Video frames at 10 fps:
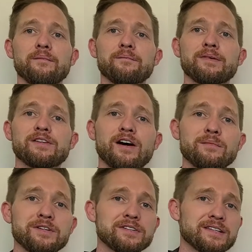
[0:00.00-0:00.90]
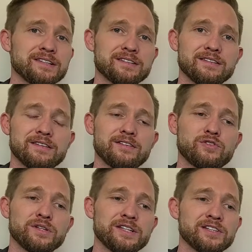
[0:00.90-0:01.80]
Guitar music is
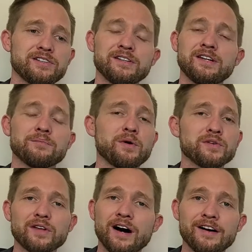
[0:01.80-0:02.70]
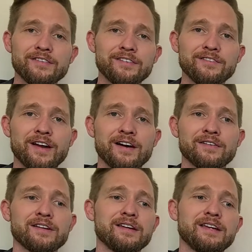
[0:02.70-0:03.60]
traditionally or most often
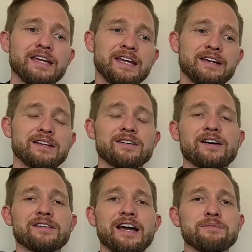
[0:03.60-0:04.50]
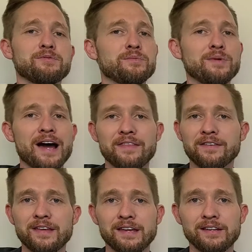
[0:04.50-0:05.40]
found in guitar tabs rather
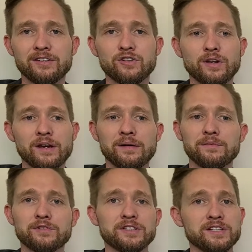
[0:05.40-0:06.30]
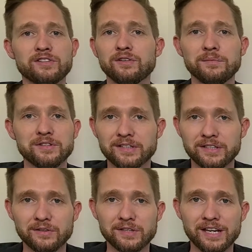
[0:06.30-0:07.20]
than traditional music
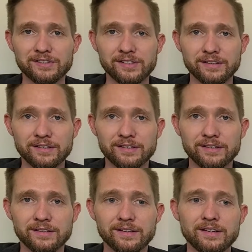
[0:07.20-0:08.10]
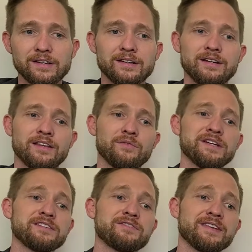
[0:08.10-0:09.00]
notation. And the
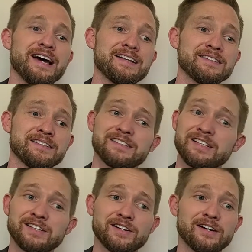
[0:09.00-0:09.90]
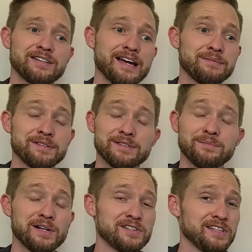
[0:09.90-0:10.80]
reason for that is that guitar tabs is
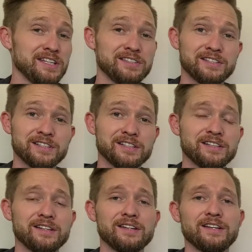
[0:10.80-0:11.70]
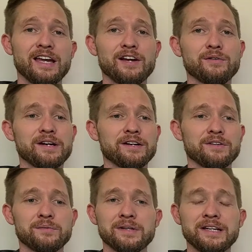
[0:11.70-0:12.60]
much easier and quicker
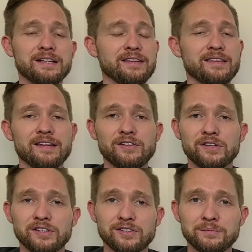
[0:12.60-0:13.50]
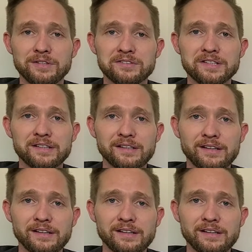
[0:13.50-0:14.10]
to read than traditional music.